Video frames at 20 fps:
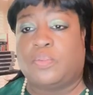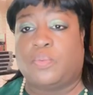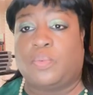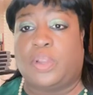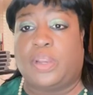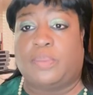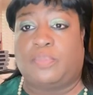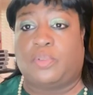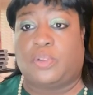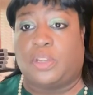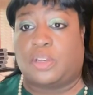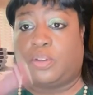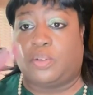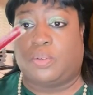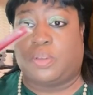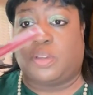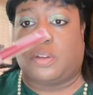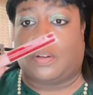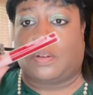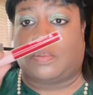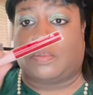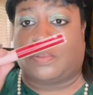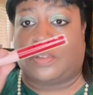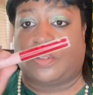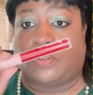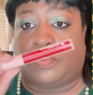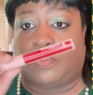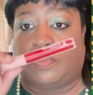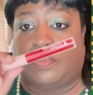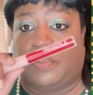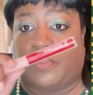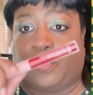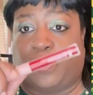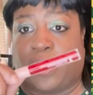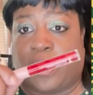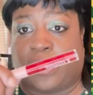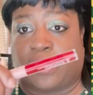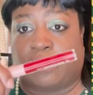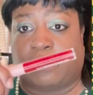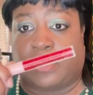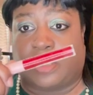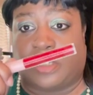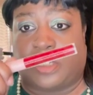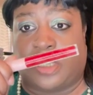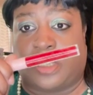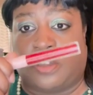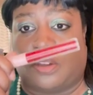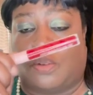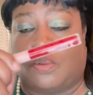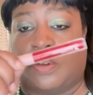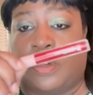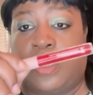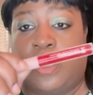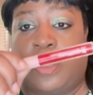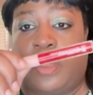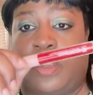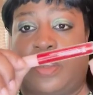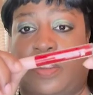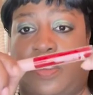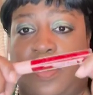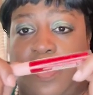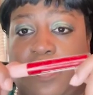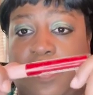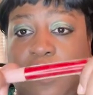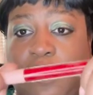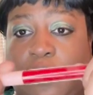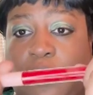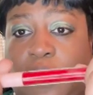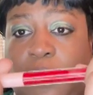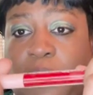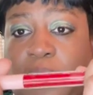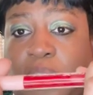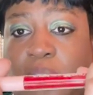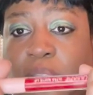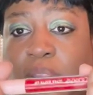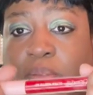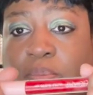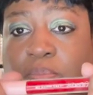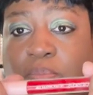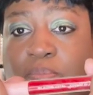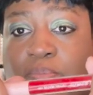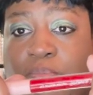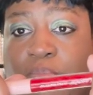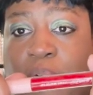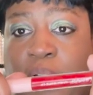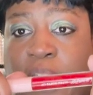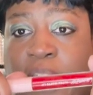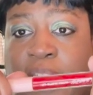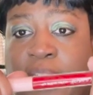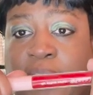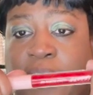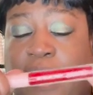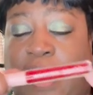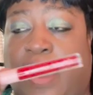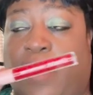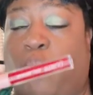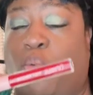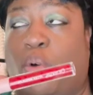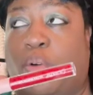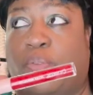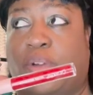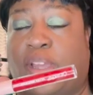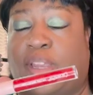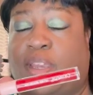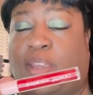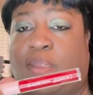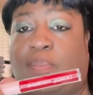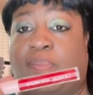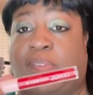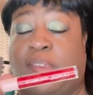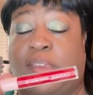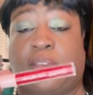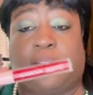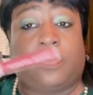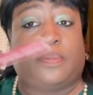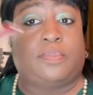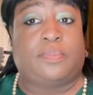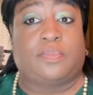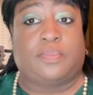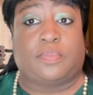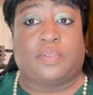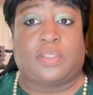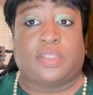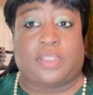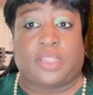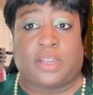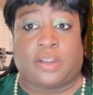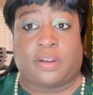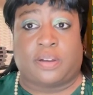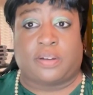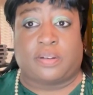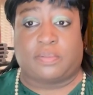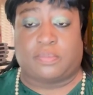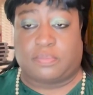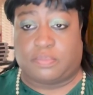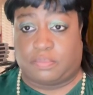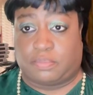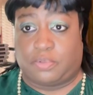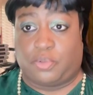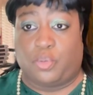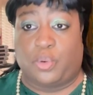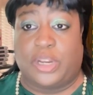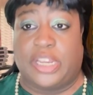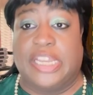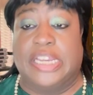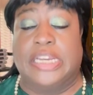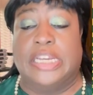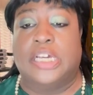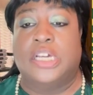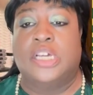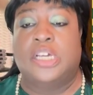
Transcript: I'm going to do here too before I continue, this is going to be red. I wore red lipstick with our green